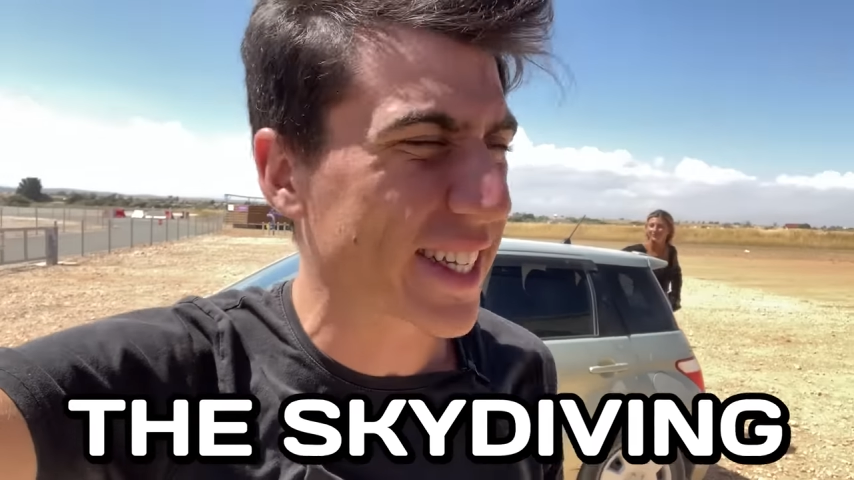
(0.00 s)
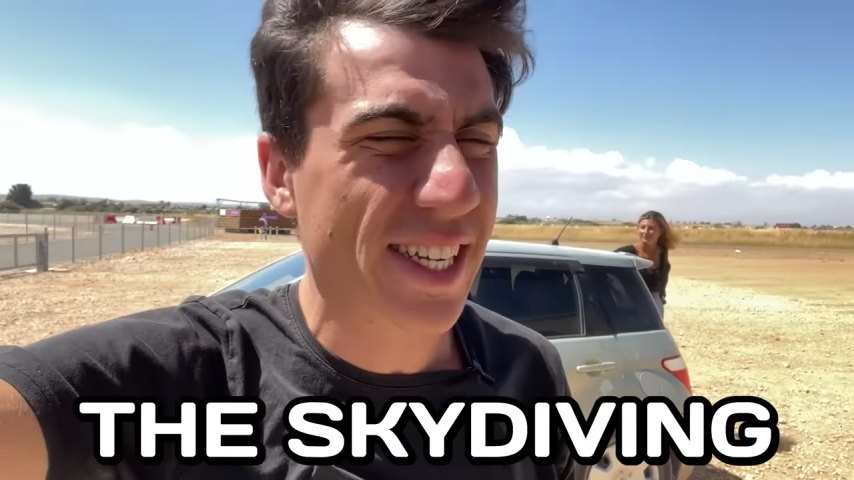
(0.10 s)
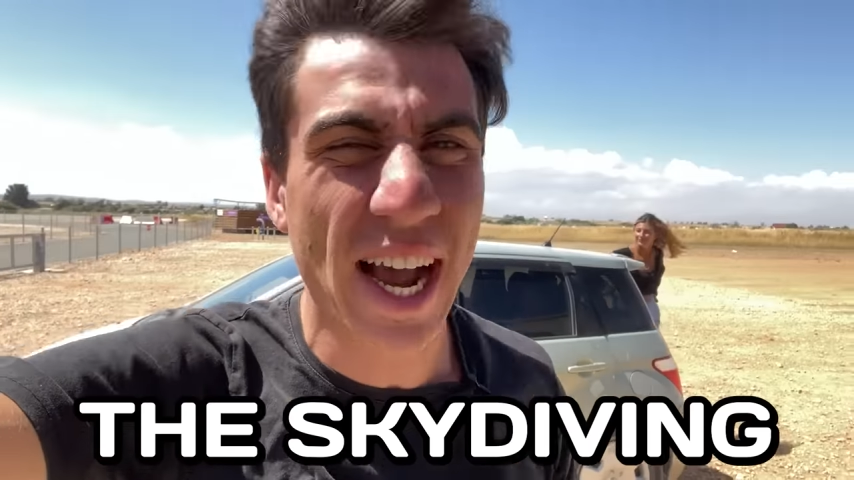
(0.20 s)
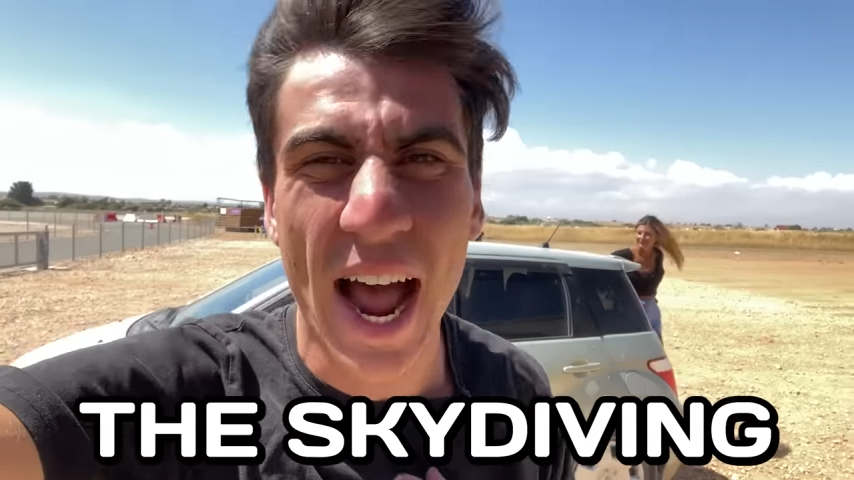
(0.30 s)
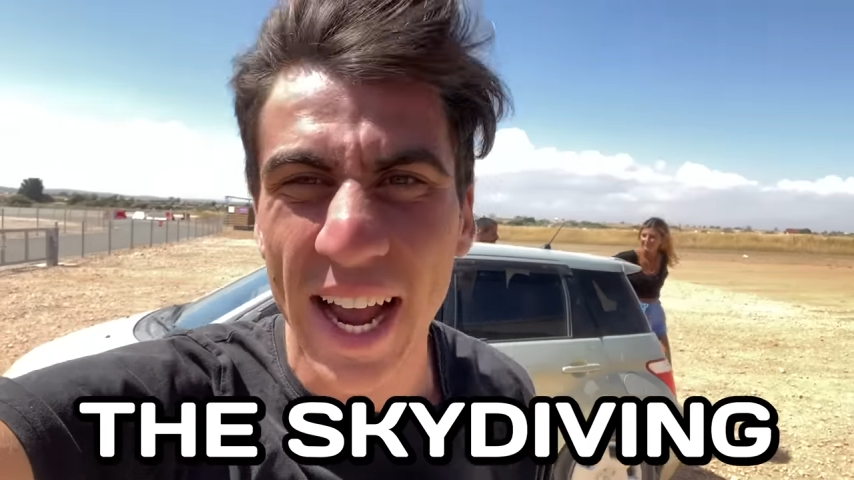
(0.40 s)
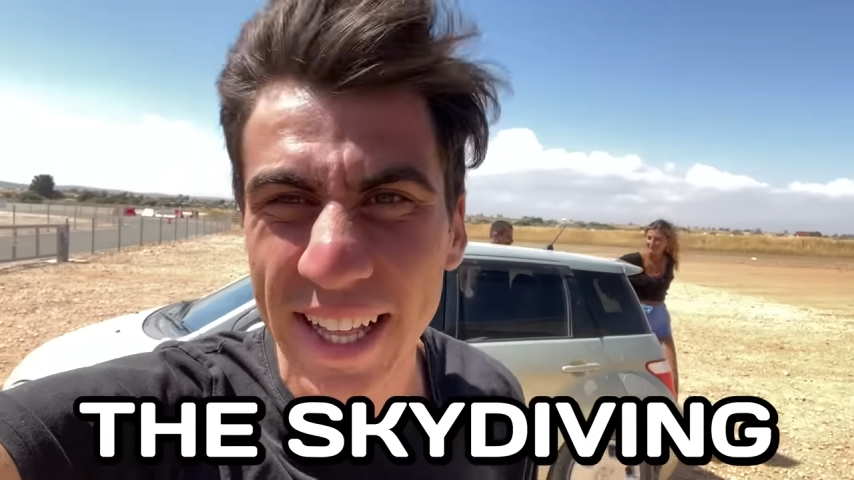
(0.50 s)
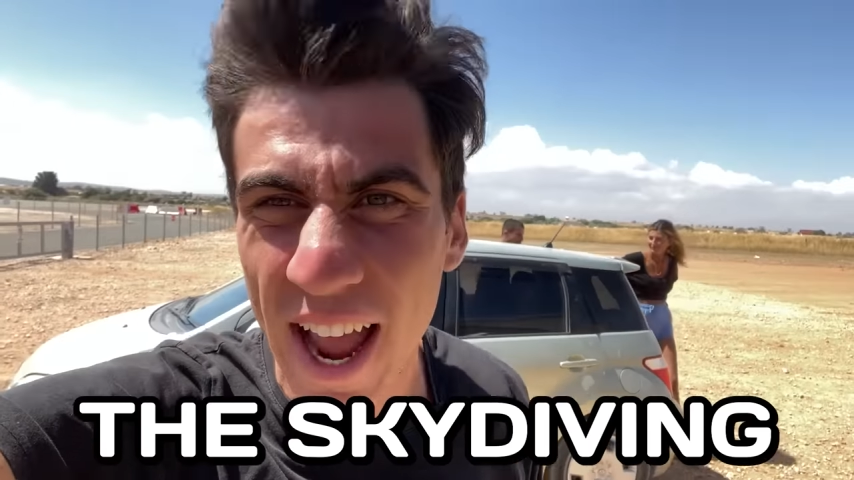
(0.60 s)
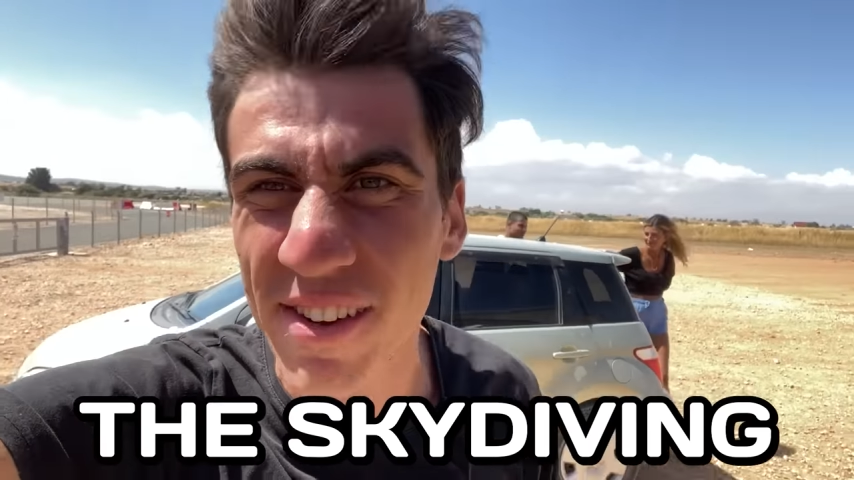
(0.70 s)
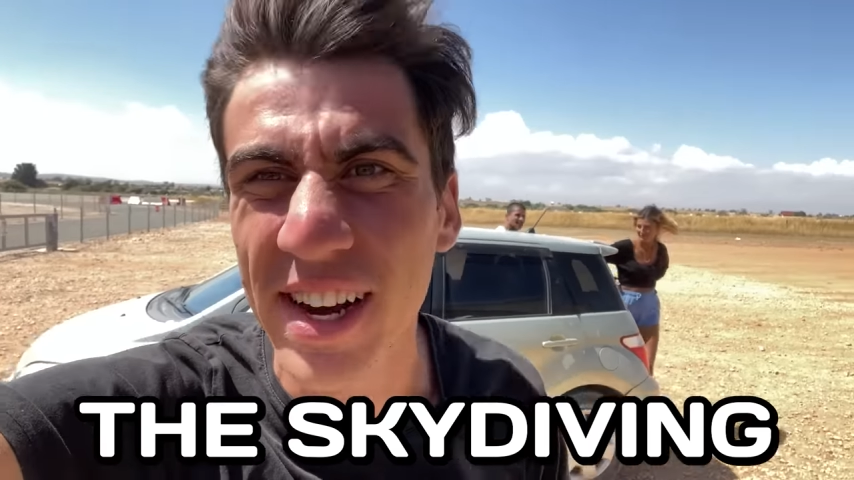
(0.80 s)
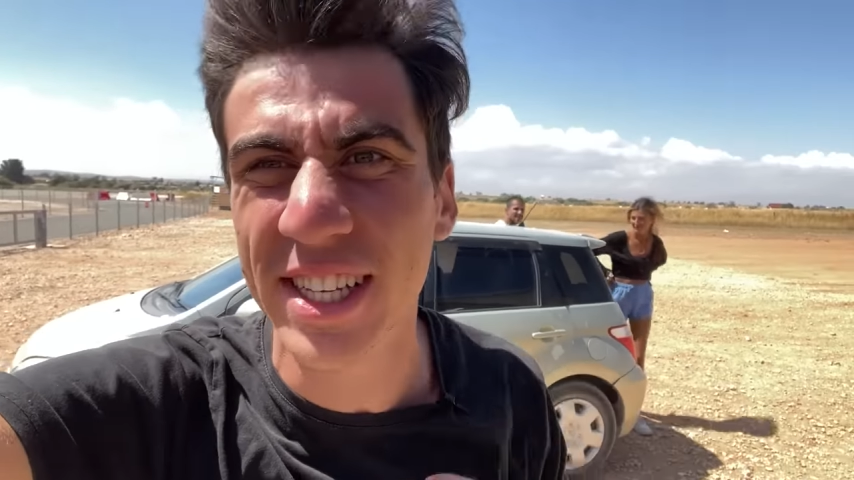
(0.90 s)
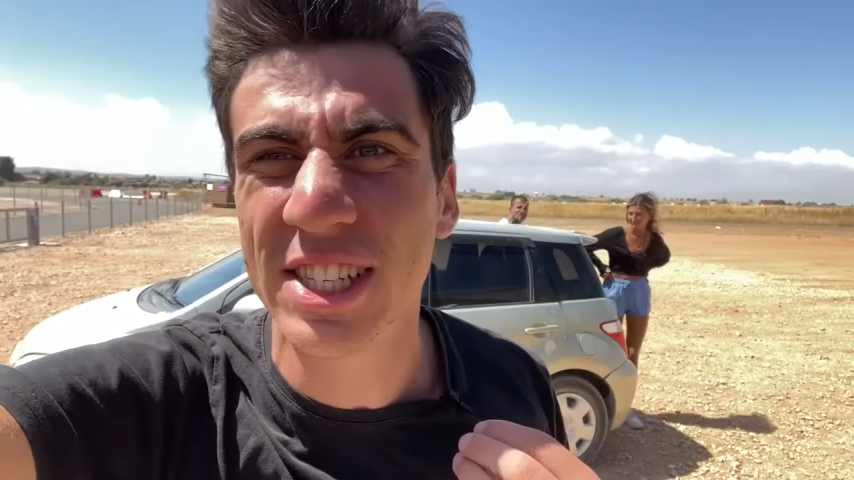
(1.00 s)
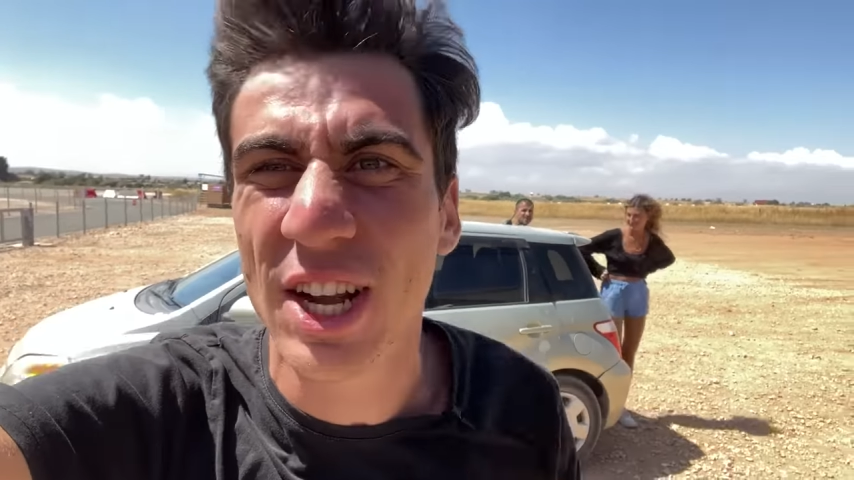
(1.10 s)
The skydiving is